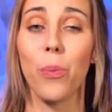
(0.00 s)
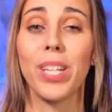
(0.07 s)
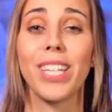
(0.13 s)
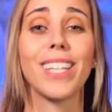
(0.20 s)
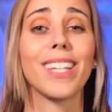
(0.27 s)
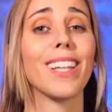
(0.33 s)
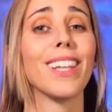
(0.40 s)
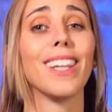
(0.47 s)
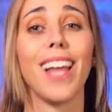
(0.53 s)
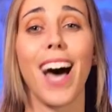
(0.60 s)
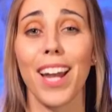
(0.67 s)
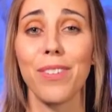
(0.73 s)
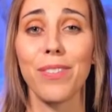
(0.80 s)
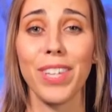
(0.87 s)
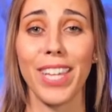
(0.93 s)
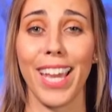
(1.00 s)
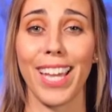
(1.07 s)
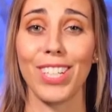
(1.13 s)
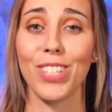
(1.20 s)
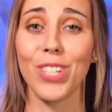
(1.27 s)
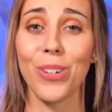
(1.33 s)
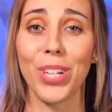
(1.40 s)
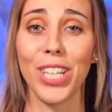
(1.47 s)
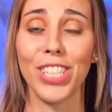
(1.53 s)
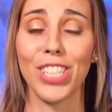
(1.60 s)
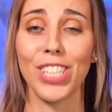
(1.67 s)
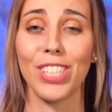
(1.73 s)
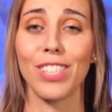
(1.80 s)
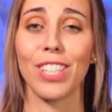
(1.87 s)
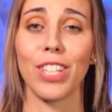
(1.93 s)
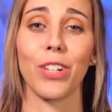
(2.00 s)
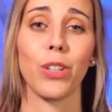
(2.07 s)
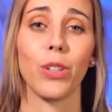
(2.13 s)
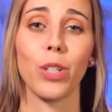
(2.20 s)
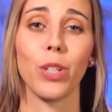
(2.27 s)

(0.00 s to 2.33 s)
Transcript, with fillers: We need a lot of candy donations